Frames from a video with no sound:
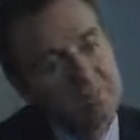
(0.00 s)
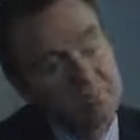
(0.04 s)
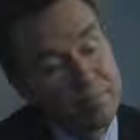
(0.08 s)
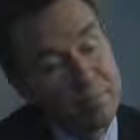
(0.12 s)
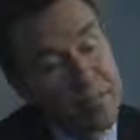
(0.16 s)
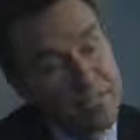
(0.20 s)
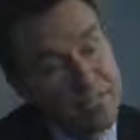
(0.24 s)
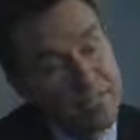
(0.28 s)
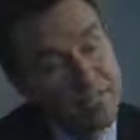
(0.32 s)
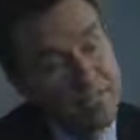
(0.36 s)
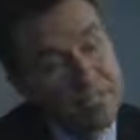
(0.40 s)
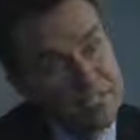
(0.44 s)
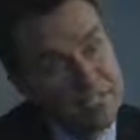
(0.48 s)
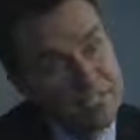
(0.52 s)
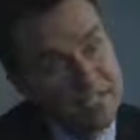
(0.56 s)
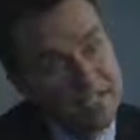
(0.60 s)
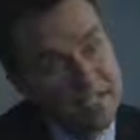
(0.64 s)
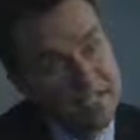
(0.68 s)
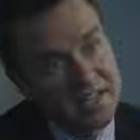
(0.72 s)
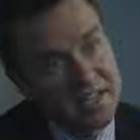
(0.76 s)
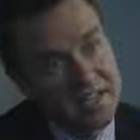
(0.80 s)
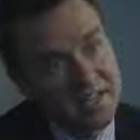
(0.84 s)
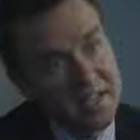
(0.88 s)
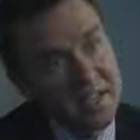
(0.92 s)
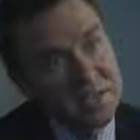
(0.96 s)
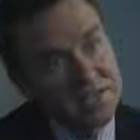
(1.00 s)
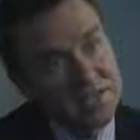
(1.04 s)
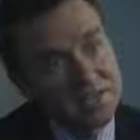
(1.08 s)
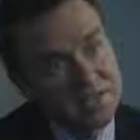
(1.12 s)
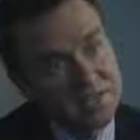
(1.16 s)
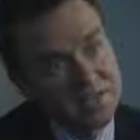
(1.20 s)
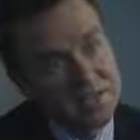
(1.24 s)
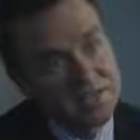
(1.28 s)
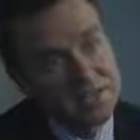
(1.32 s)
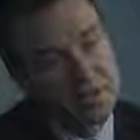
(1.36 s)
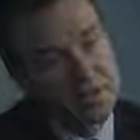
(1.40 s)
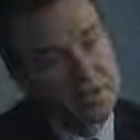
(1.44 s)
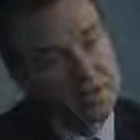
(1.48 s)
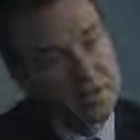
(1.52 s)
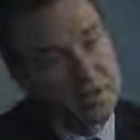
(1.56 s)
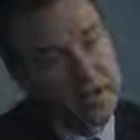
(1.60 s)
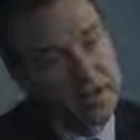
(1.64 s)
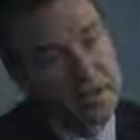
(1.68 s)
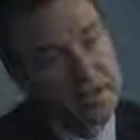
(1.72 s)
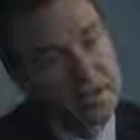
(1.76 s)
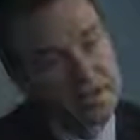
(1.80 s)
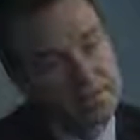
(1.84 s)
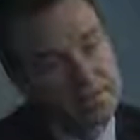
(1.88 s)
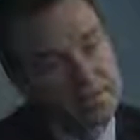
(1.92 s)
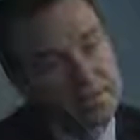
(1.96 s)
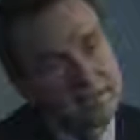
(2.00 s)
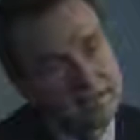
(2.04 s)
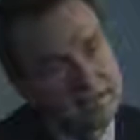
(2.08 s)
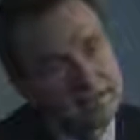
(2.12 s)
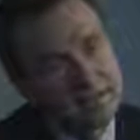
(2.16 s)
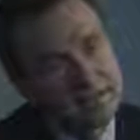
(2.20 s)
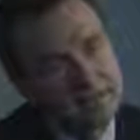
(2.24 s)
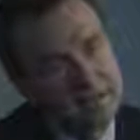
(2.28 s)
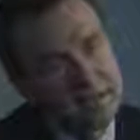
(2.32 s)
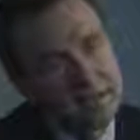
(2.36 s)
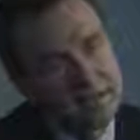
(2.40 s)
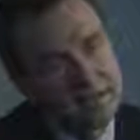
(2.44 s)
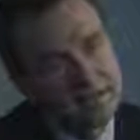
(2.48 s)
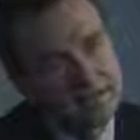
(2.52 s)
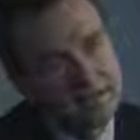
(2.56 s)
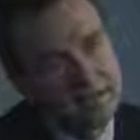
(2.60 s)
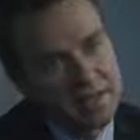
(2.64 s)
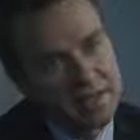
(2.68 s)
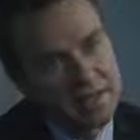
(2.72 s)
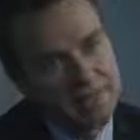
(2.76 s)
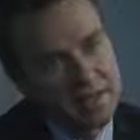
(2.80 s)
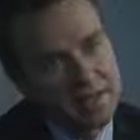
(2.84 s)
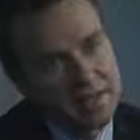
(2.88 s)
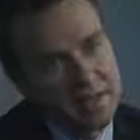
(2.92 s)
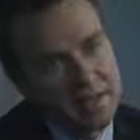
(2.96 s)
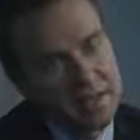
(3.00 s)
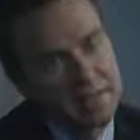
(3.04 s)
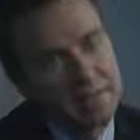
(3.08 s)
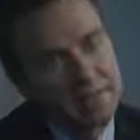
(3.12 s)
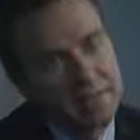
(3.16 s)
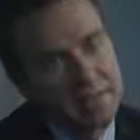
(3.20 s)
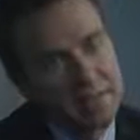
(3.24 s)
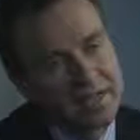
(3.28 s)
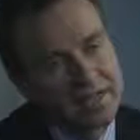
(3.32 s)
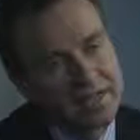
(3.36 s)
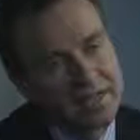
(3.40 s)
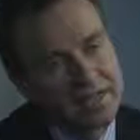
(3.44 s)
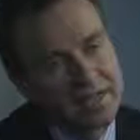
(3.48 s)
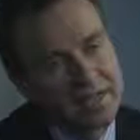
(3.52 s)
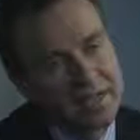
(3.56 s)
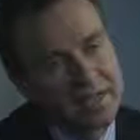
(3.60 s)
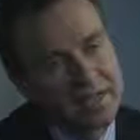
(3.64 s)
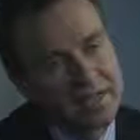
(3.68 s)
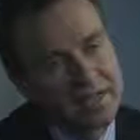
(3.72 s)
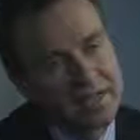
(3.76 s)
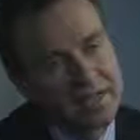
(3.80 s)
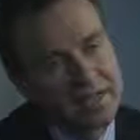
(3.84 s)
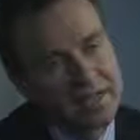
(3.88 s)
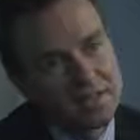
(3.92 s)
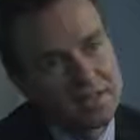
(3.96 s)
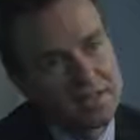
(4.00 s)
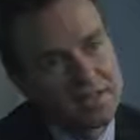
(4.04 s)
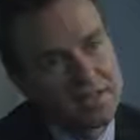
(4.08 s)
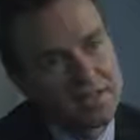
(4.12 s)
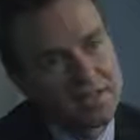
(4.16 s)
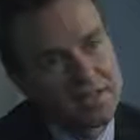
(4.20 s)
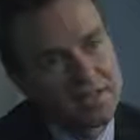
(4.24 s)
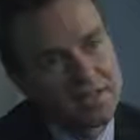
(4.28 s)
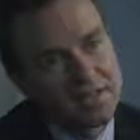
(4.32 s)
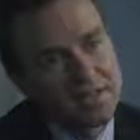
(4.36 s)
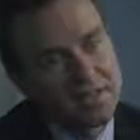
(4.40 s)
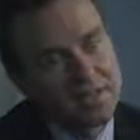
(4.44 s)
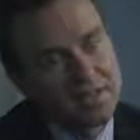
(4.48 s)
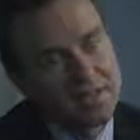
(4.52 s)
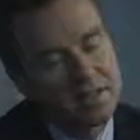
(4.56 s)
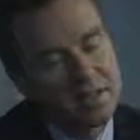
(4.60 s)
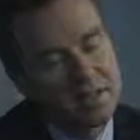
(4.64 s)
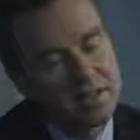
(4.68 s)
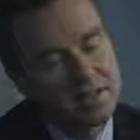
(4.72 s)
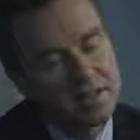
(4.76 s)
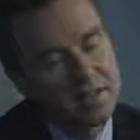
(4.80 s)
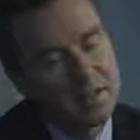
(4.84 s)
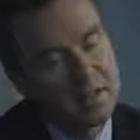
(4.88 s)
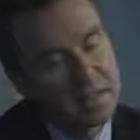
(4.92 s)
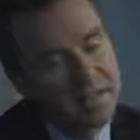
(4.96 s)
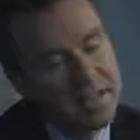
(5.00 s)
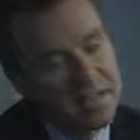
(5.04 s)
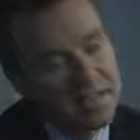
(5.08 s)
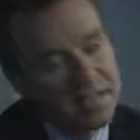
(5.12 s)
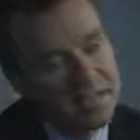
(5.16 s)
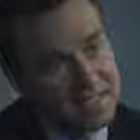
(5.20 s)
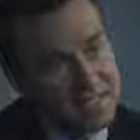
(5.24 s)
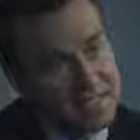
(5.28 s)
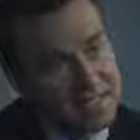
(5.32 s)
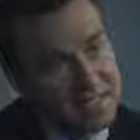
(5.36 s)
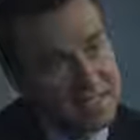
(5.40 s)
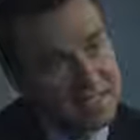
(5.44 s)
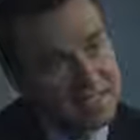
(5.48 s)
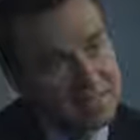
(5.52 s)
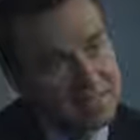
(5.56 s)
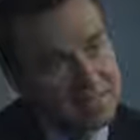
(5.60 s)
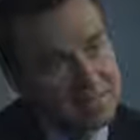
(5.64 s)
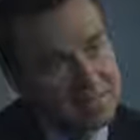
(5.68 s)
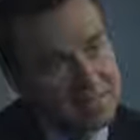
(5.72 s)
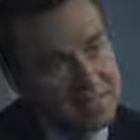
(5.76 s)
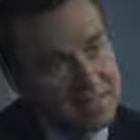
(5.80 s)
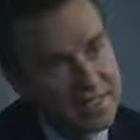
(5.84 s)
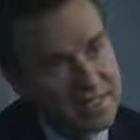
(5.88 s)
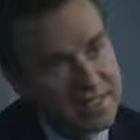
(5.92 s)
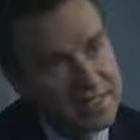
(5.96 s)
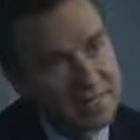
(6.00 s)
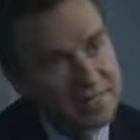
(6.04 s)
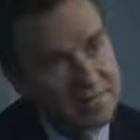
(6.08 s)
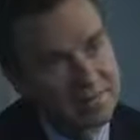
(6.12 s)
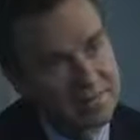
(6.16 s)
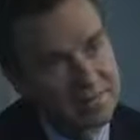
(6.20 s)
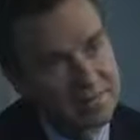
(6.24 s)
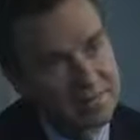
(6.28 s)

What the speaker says: patients attending doctors when they're well, can have a big impact on the mortality data that we see.